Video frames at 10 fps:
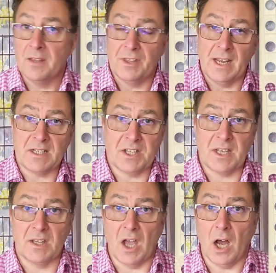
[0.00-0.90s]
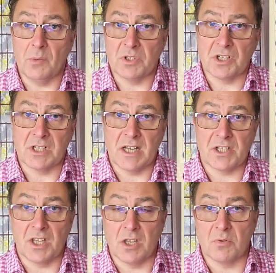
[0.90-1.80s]
The next thing that I would
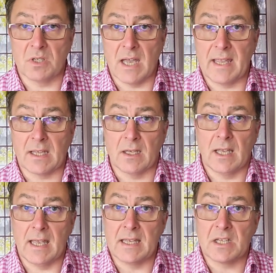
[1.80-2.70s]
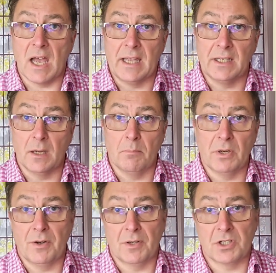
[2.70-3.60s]
suggest that you take is a
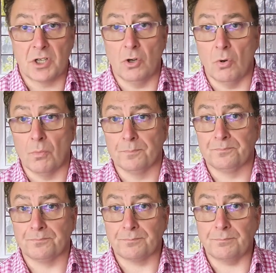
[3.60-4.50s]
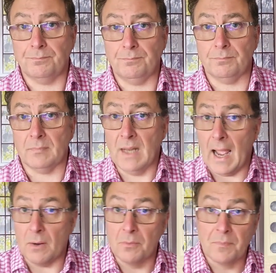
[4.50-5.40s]
number to call.
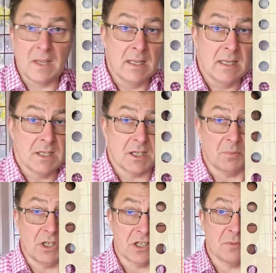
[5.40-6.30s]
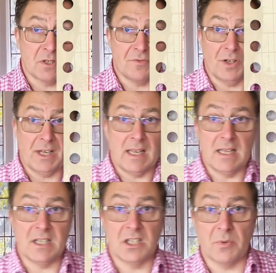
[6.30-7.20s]
Now, Some customers find it
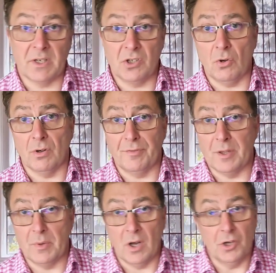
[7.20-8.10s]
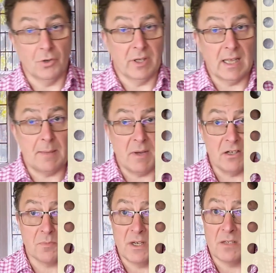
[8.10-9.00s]
easy to ignore a few annoying
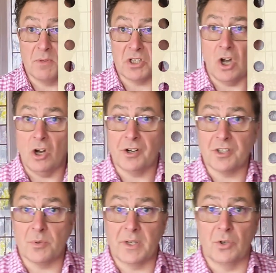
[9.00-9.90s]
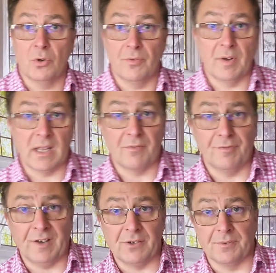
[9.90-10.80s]
emails, but it's much harder to ignore a ringing
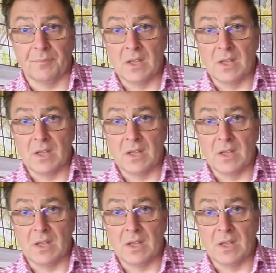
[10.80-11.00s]
phone.